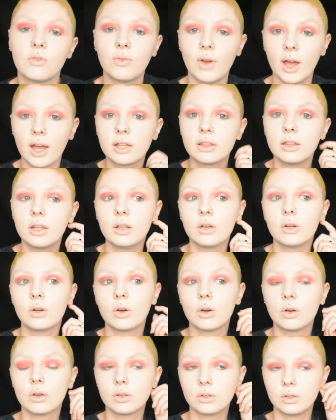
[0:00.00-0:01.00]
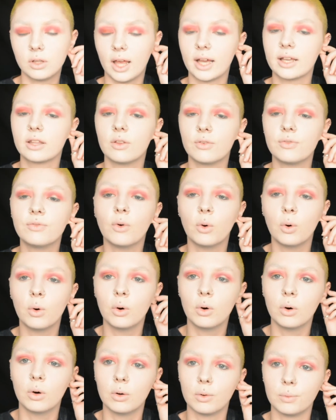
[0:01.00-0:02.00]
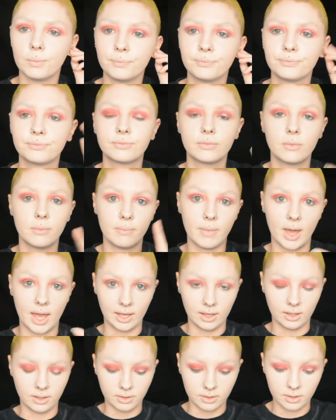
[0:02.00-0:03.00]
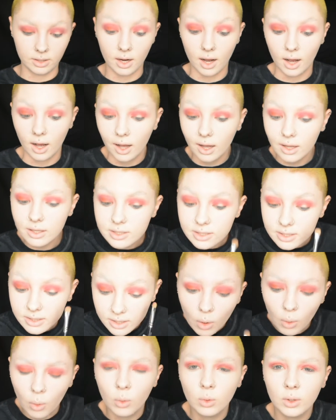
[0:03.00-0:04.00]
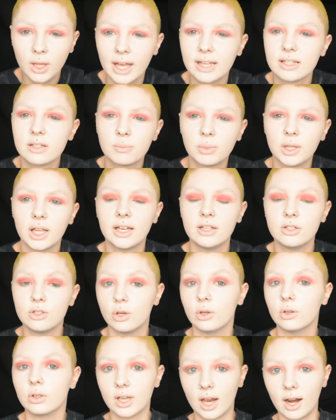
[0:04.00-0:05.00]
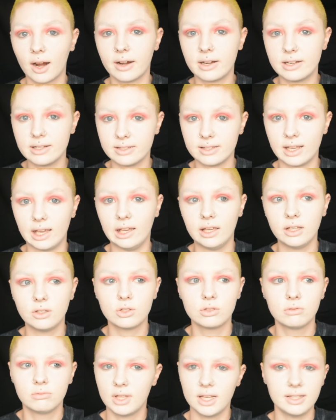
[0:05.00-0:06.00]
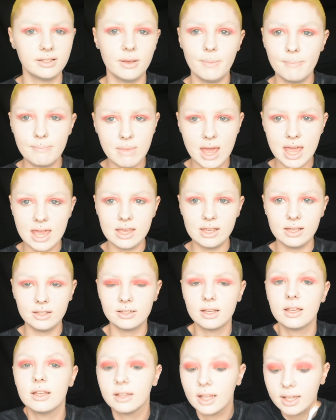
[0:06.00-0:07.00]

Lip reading: fact that like the 4 main cast all had to play 2 characters each, that's amazing.